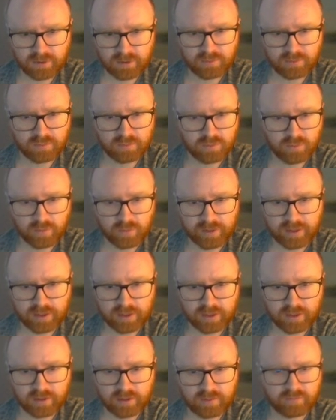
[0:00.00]
don't quite
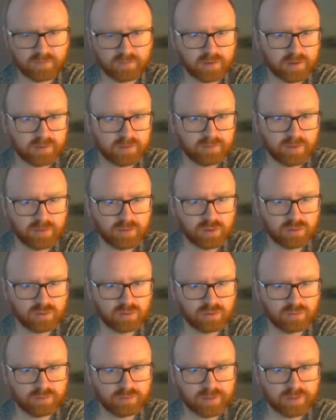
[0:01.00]
have. I can maybe
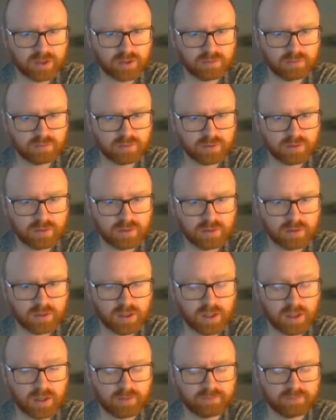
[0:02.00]
go bishop,
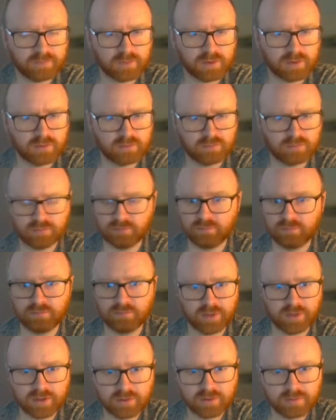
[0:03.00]

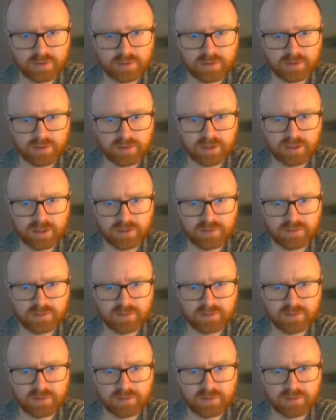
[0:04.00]
bishop, knight.